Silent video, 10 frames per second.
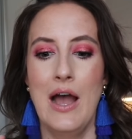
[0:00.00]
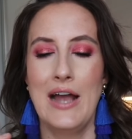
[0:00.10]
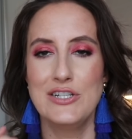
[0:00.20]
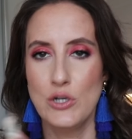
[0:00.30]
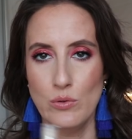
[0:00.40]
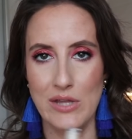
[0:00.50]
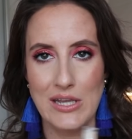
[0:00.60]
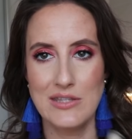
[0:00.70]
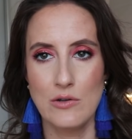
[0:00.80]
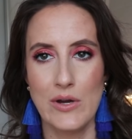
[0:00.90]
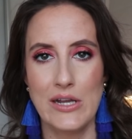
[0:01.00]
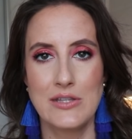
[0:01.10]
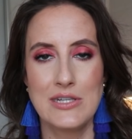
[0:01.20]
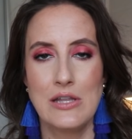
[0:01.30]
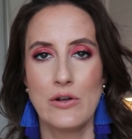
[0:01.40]
I don't think it's a great
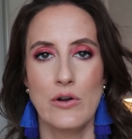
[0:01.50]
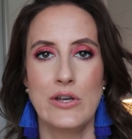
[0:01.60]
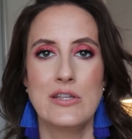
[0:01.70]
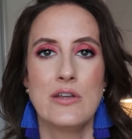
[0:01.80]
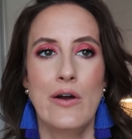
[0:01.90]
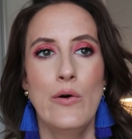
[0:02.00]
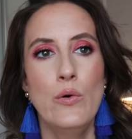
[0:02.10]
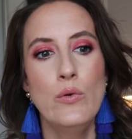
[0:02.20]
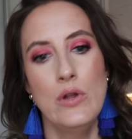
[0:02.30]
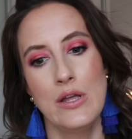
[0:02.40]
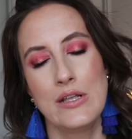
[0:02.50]
concealer on its own.